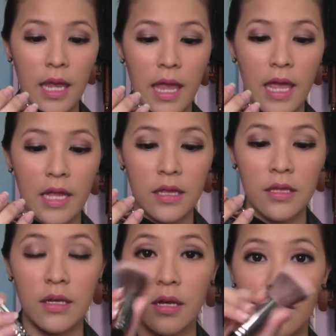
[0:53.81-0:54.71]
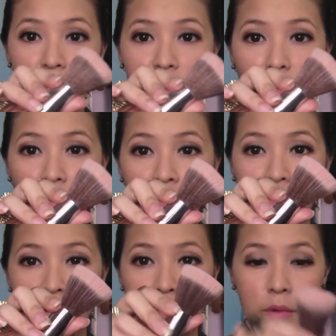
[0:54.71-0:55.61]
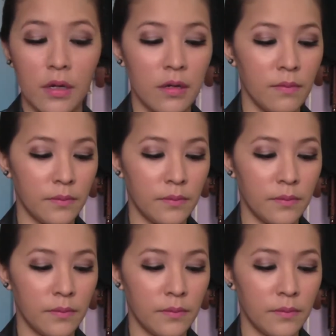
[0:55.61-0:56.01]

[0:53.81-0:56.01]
and the dual fiber,